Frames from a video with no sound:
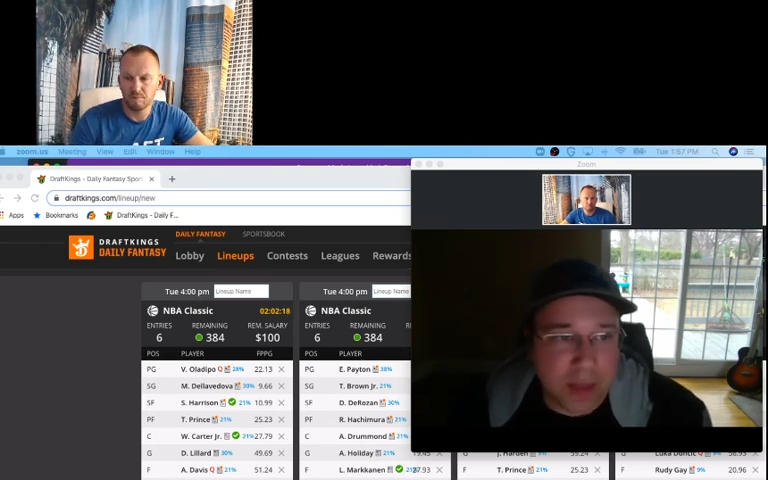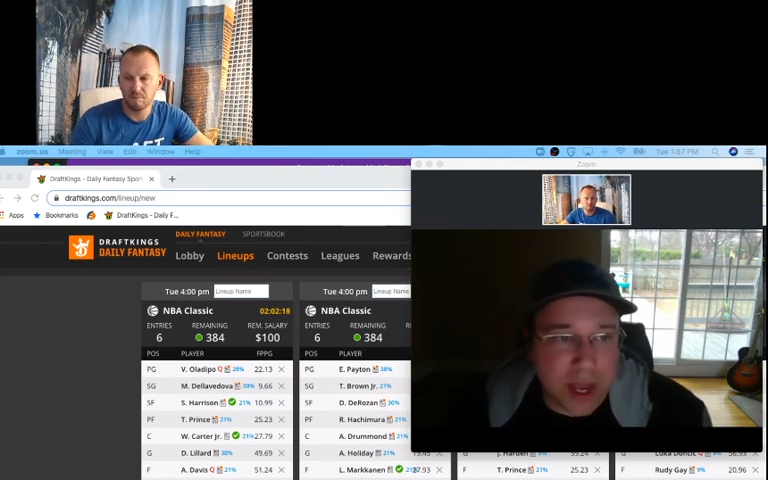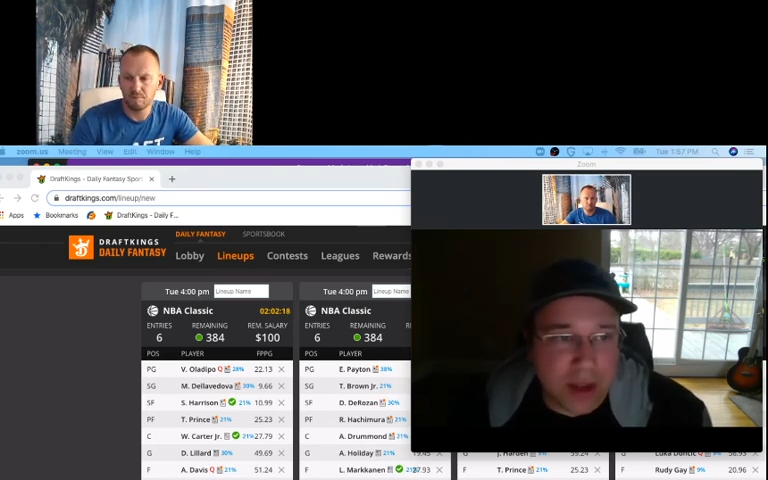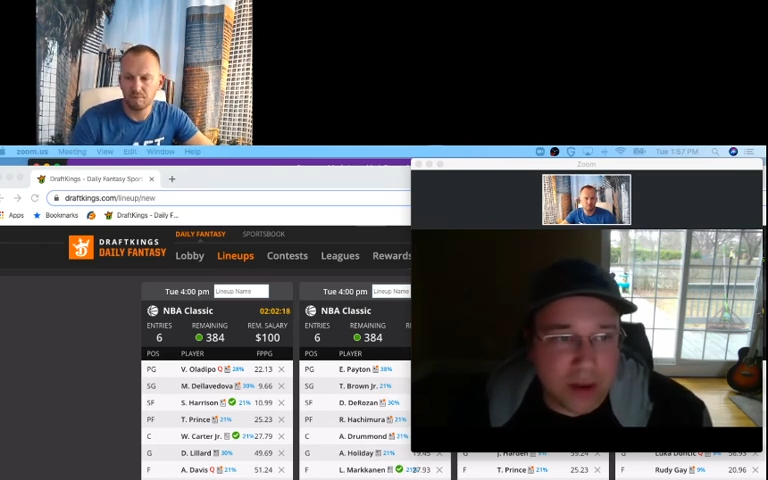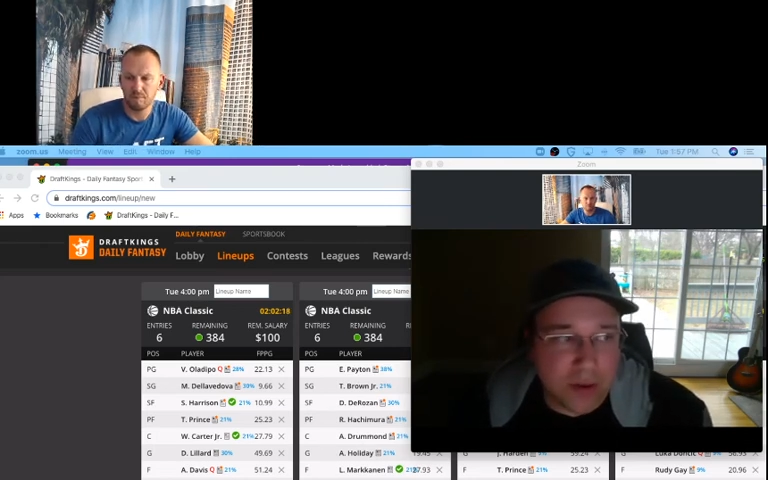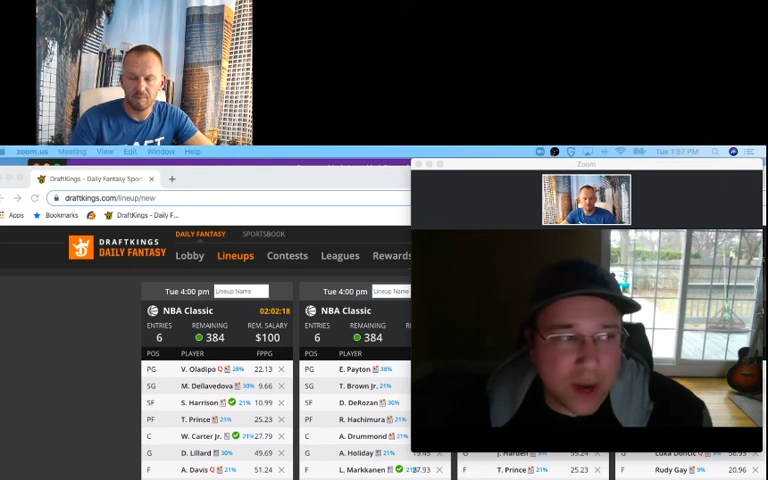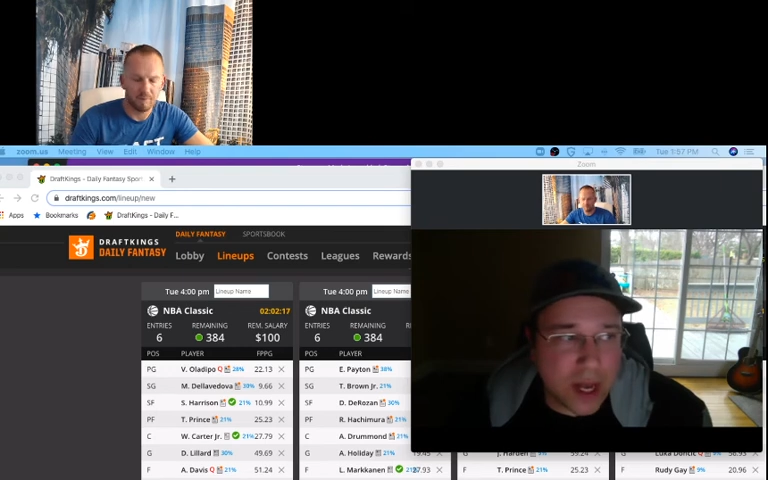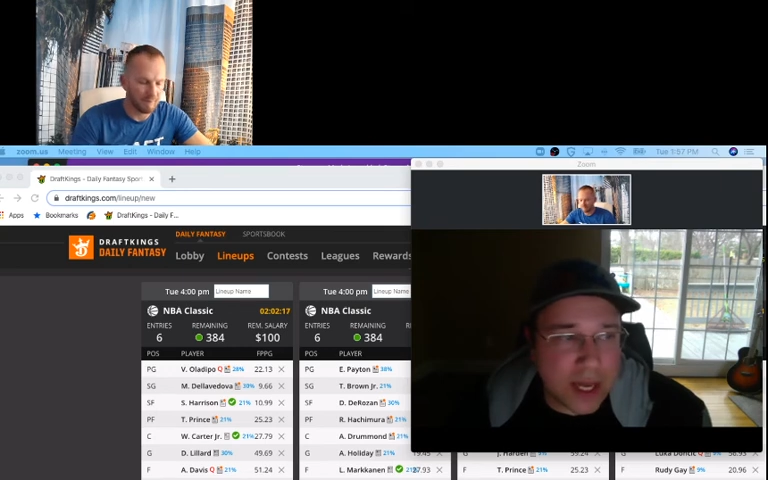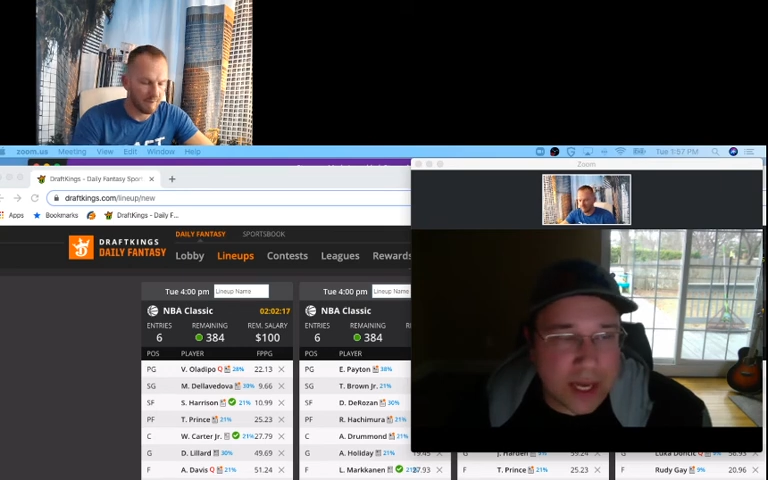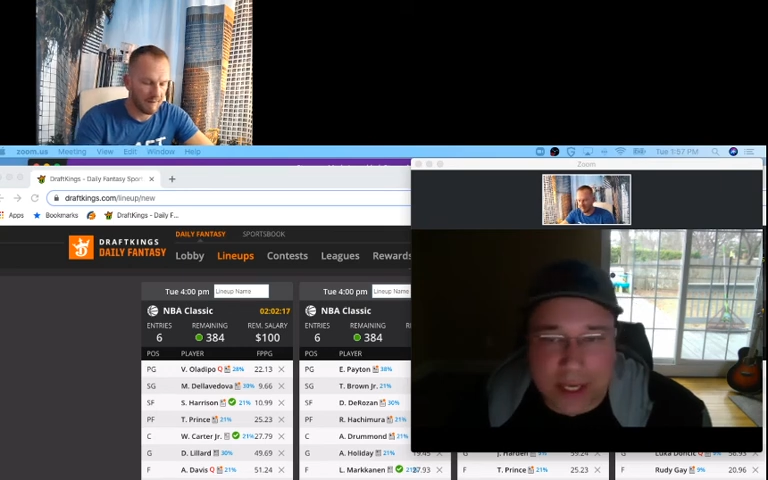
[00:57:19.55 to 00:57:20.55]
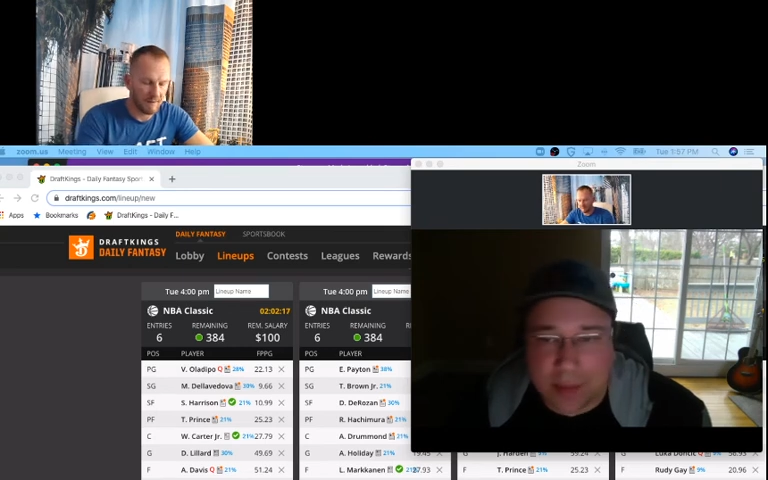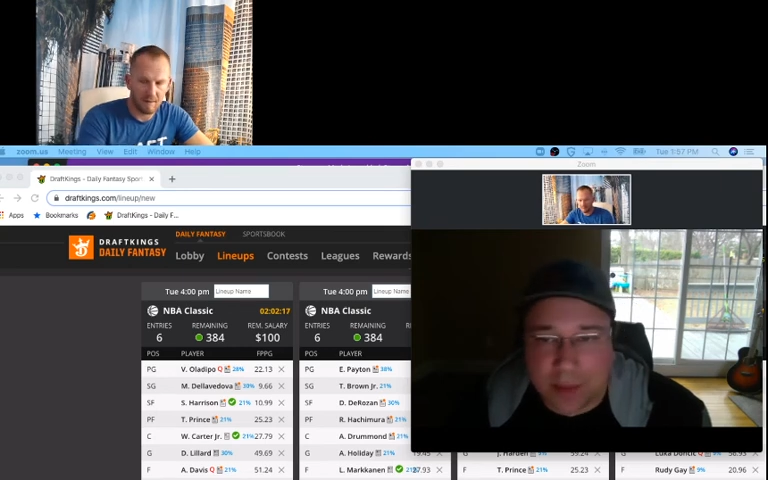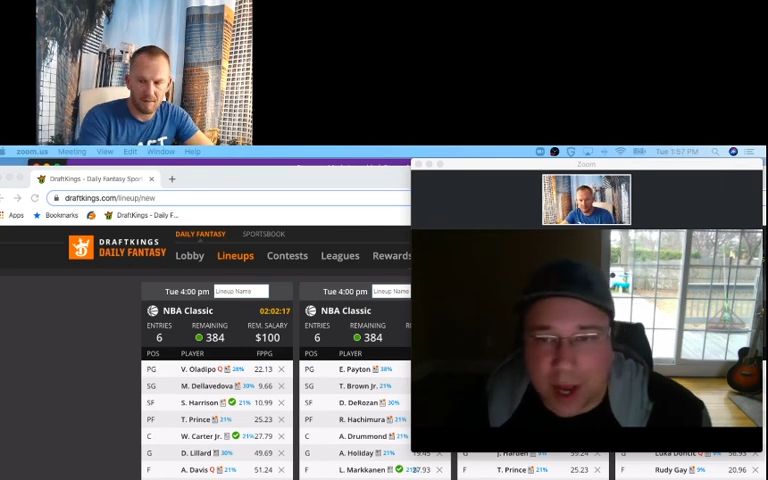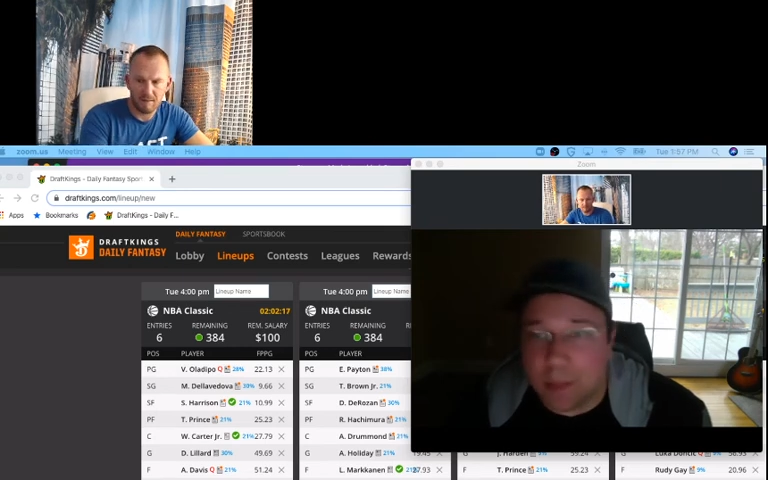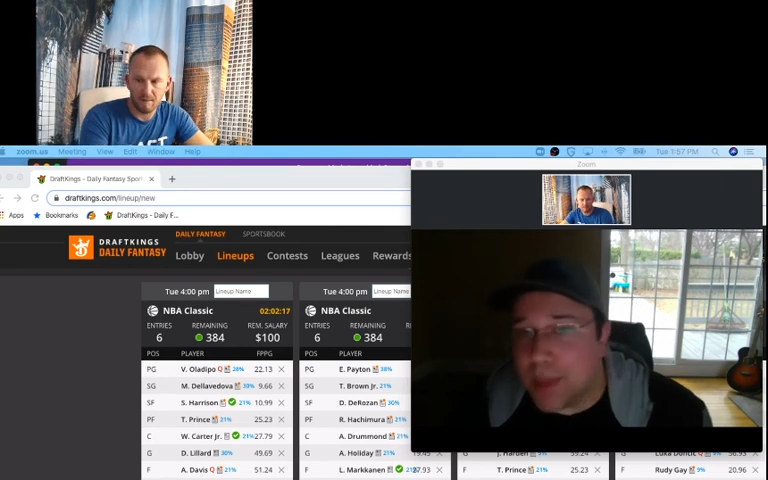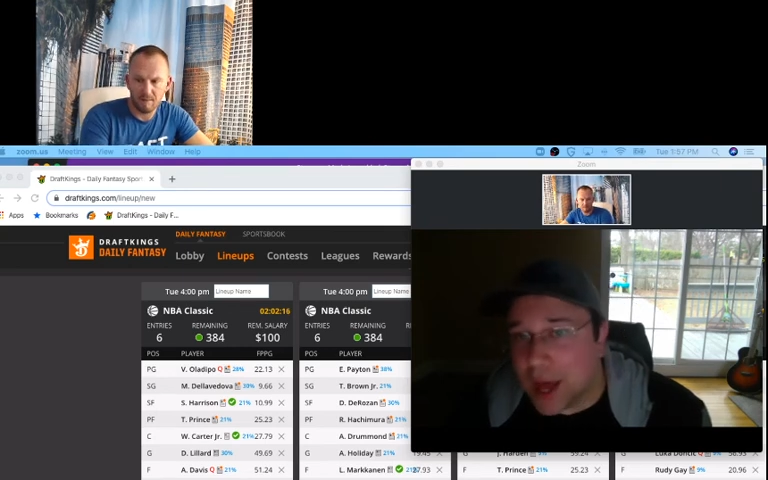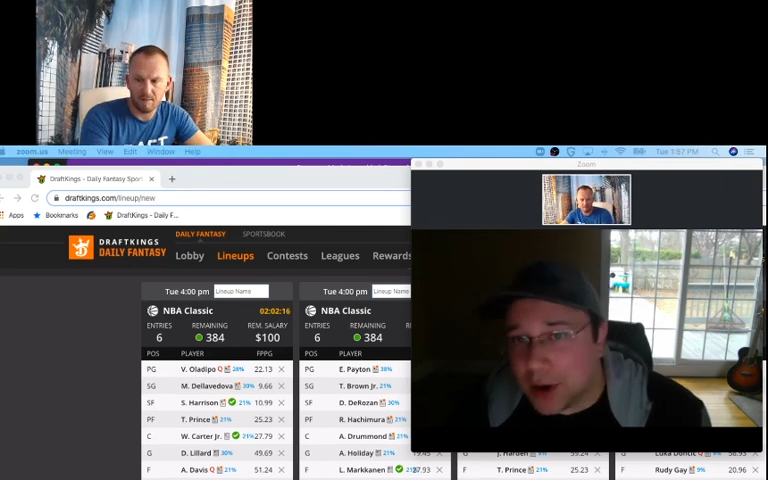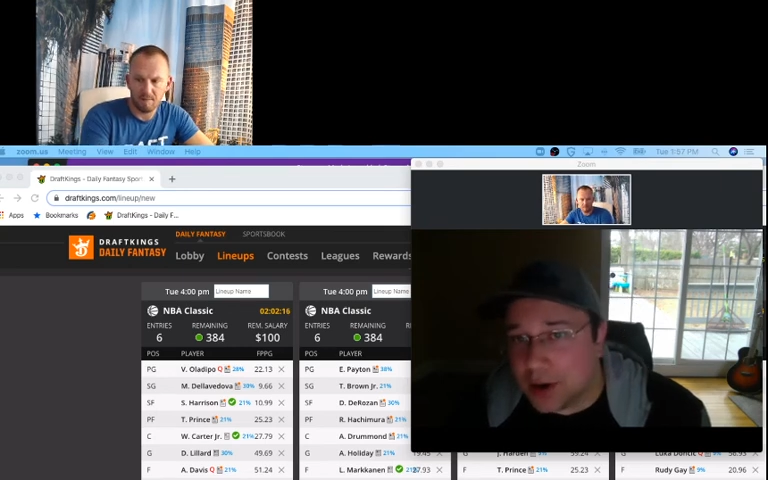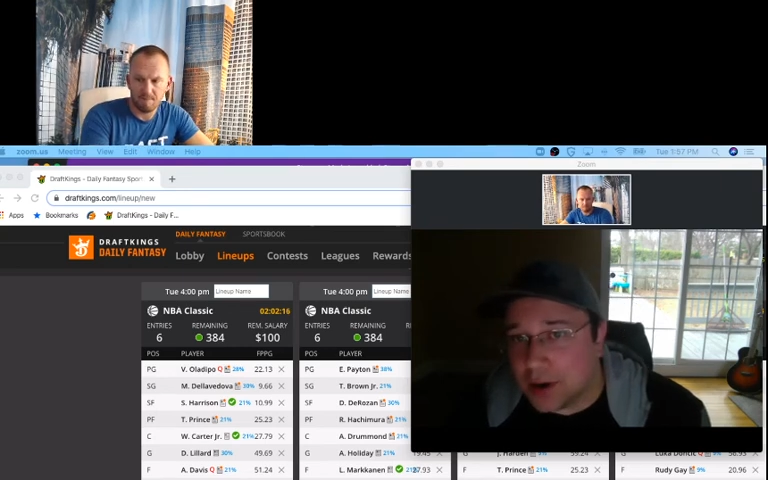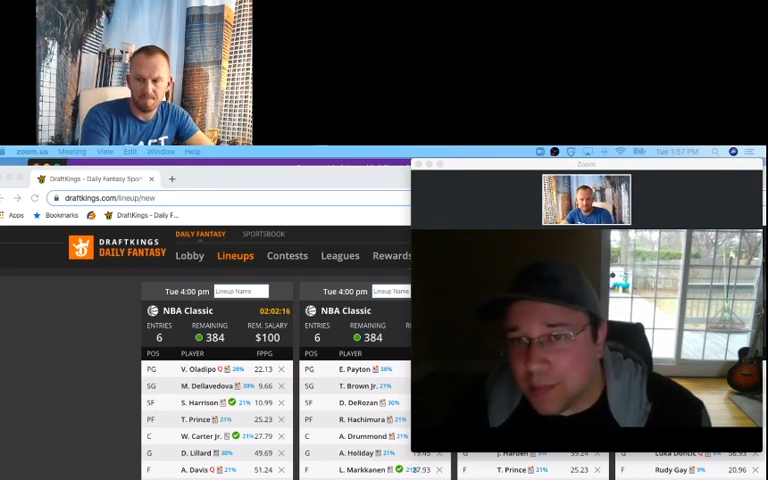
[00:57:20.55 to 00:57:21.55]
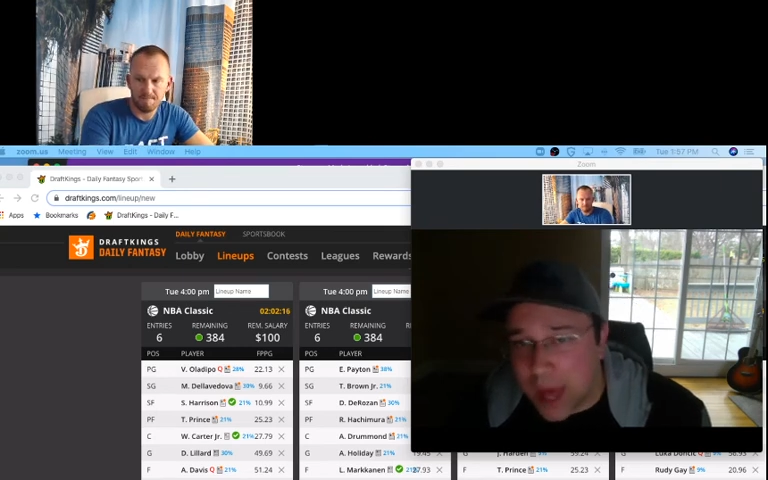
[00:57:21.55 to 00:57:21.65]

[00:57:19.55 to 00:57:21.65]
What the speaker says: you a better.